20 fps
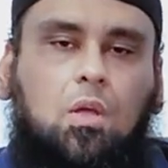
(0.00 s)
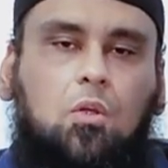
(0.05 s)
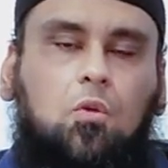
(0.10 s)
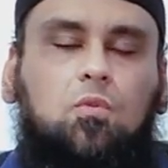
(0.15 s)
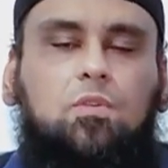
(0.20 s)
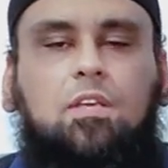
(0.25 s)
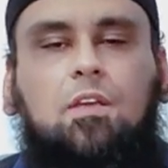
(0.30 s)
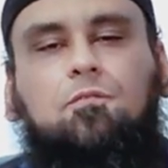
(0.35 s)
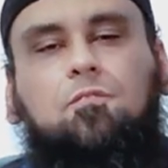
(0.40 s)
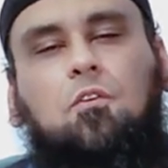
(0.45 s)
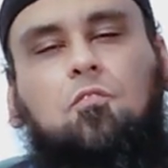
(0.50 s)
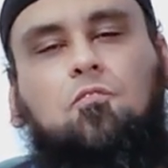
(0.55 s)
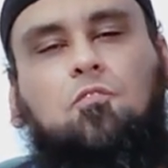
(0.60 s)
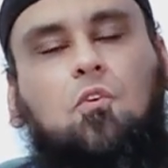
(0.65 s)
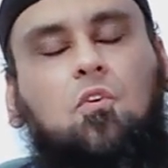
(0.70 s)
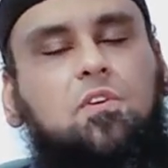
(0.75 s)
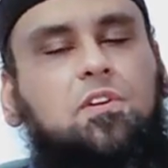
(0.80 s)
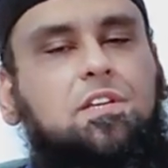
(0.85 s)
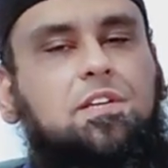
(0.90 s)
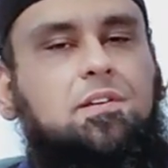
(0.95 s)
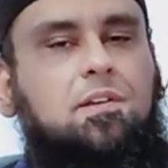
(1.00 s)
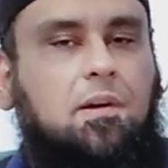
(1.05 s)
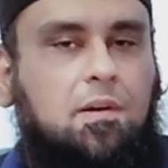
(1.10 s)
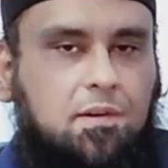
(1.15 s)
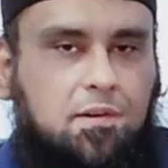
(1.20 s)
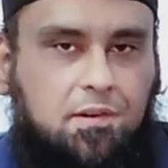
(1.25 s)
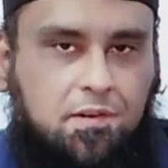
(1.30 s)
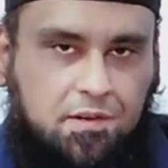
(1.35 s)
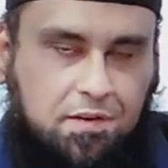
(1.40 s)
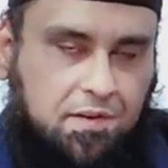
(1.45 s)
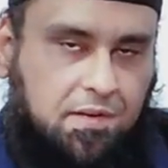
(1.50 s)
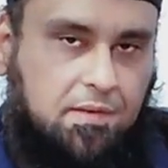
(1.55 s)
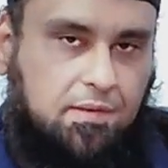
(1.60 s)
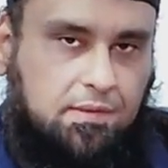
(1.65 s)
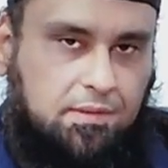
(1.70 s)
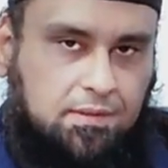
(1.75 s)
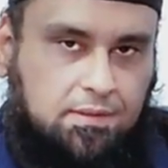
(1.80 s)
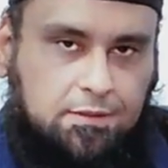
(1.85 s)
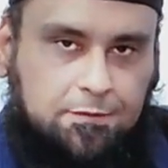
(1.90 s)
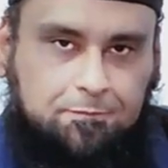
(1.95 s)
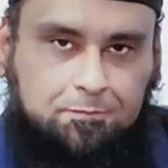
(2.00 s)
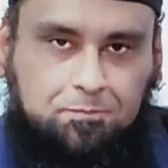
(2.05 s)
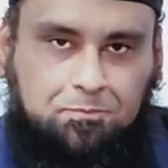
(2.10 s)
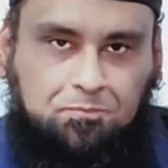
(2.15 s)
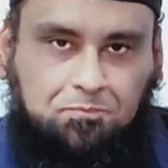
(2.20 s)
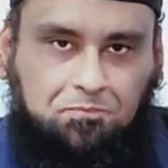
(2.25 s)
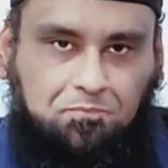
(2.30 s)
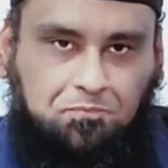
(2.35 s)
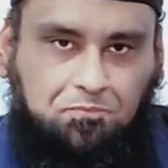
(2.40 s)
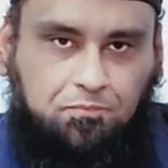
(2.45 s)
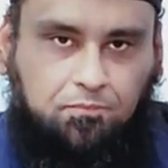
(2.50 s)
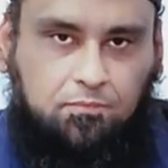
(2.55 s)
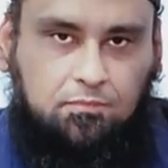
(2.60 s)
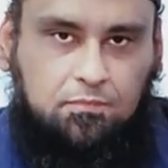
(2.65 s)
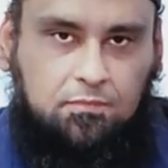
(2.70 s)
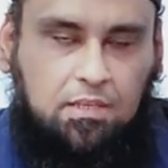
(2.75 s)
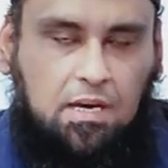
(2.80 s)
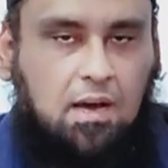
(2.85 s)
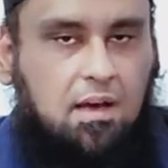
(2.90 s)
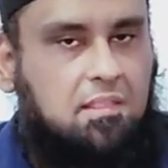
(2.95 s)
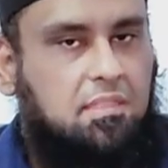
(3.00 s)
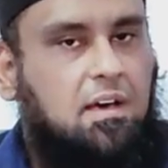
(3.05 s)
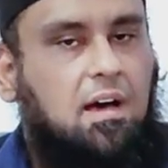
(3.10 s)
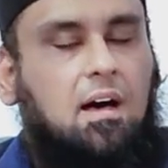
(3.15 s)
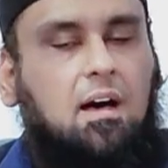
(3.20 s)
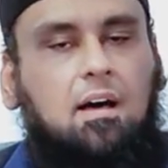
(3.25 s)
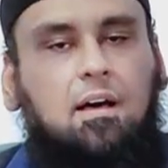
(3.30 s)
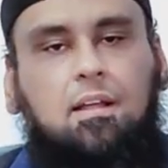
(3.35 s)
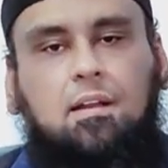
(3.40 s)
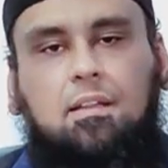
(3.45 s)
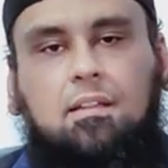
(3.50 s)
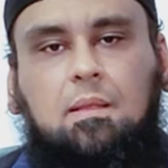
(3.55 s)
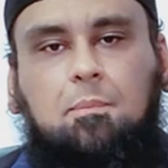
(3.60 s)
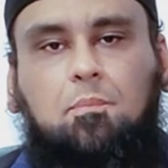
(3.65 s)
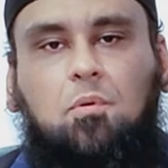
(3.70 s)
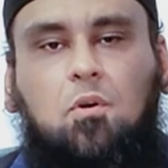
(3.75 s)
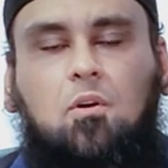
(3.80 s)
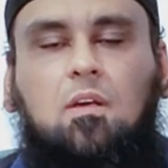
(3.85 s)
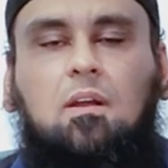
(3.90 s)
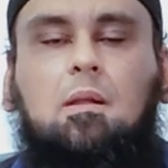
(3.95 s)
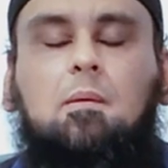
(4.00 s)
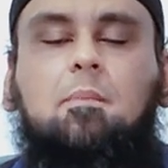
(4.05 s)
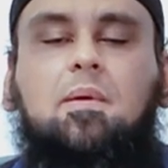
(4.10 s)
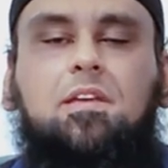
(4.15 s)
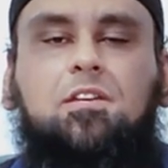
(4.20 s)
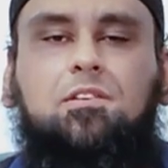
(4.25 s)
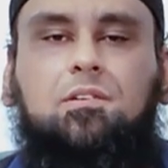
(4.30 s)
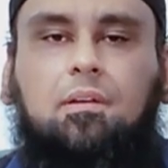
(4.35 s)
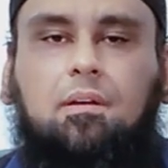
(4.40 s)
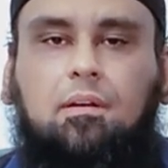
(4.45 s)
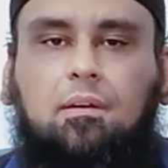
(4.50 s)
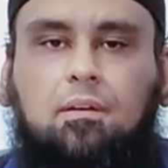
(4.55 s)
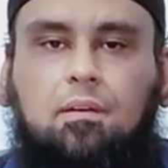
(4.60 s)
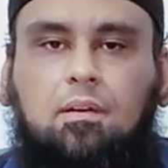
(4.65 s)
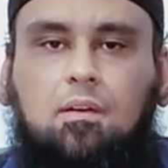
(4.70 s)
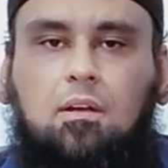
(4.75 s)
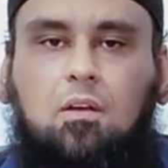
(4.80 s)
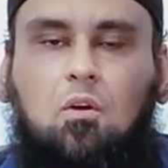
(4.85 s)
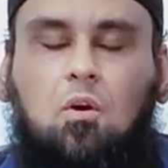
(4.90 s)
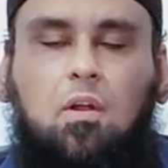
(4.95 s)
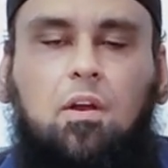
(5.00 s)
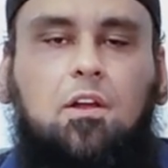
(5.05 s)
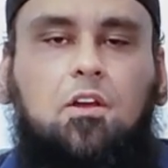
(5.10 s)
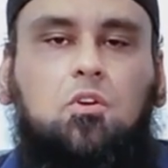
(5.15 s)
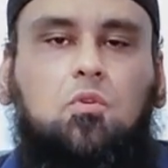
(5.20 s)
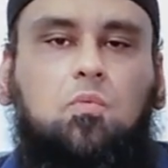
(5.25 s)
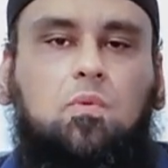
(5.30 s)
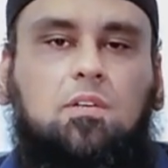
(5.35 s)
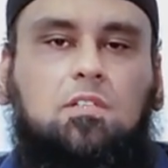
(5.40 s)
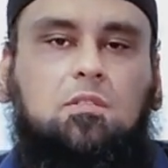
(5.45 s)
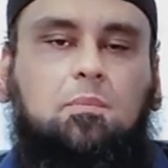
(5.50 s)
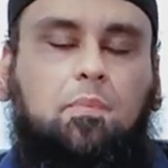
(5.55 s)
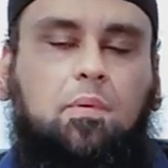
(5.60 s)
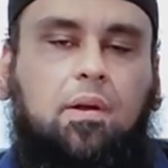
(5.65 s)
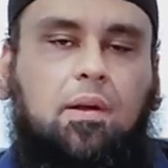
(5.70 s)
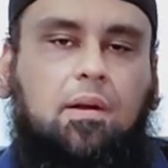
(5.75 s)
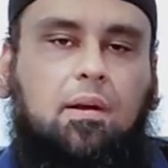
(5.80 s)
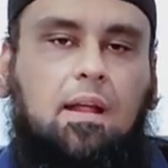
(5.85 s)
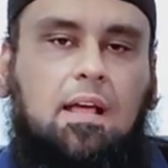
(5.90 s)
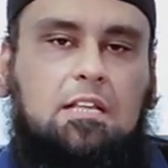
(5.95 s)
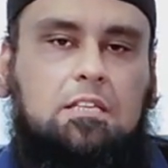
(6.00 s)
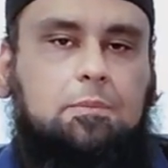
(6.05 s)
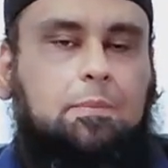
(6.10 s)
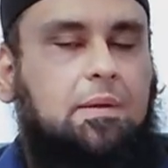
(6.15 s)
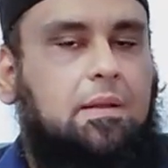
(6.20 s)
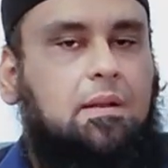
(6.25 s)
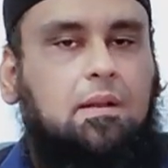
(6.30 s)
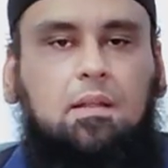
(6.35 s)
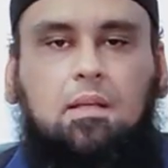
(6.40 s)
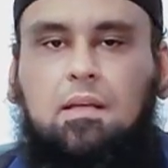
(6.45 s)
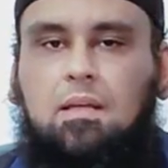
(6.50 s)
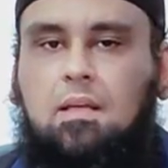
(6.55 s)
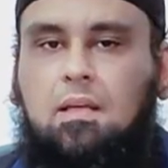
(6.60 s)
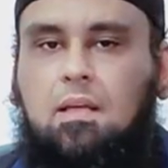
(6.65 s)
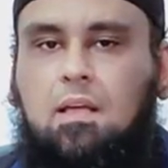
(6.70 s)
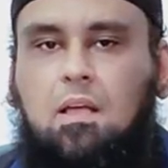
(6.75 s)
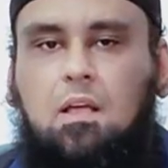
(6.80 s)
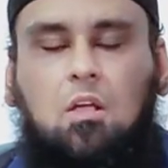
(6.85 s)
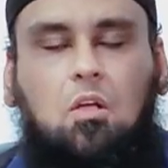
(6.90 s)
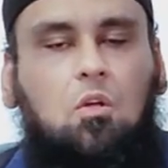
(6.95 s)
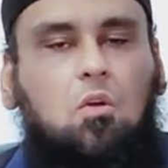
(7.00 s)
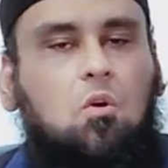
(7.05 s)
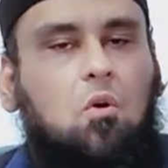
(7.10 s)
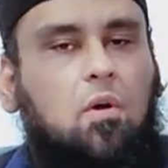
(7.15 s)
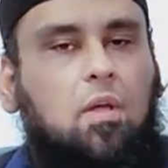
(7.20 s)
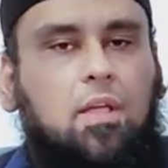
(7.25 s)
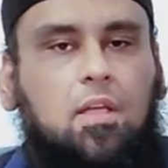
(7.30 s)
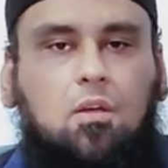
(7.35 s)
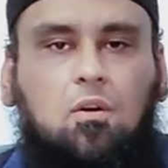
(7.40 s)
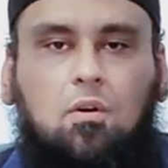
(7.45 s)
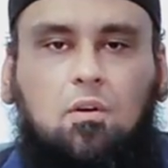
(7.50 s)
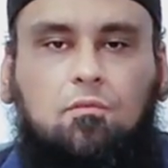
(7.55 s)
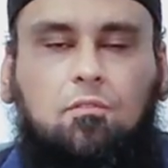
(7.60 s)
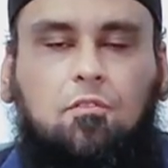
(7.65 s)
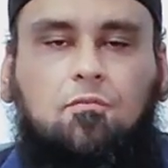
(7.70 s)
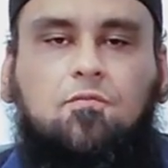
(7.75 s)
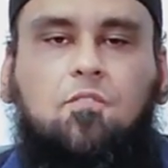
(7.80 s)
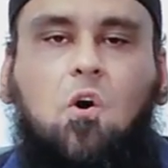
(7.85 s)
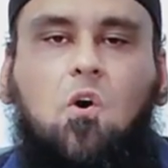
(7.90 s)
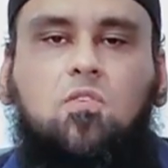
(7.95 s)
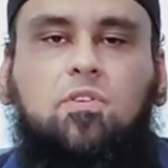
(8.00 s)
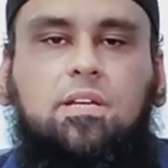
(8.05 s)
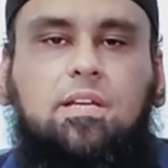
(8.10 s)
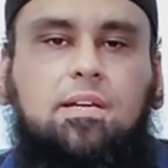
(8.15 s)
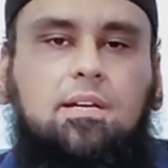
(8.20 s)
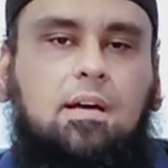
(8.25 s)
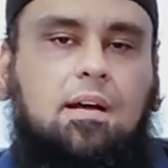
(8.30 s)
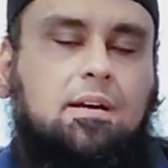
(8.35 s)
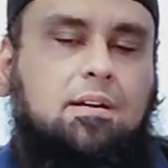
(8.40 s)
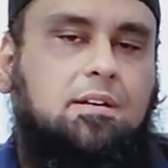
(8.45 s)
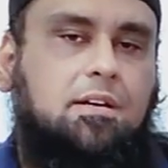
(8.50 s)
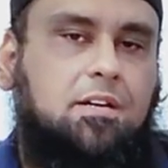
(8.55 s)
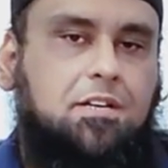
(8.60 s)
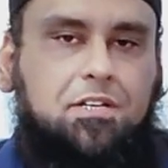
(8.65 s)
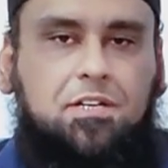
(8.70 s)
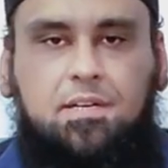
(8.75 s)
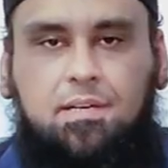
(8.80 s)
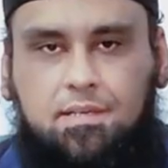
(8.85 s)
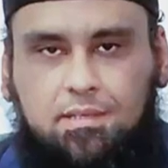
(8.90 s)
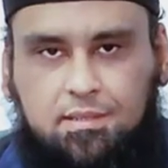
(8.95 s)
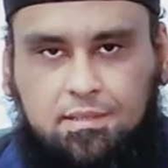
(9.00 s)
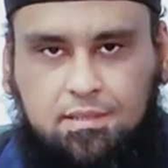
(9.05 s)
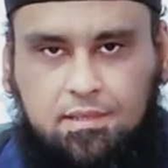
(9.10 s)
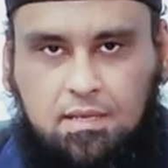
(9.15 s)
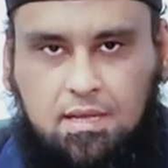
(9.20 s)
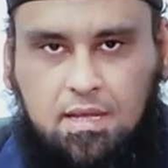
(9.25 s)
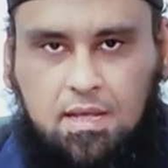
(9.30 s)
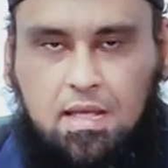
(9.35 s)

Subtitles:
You see, for 1400 years, Adhan, the proclamation calling towards prayer, has been going on for 1400 years.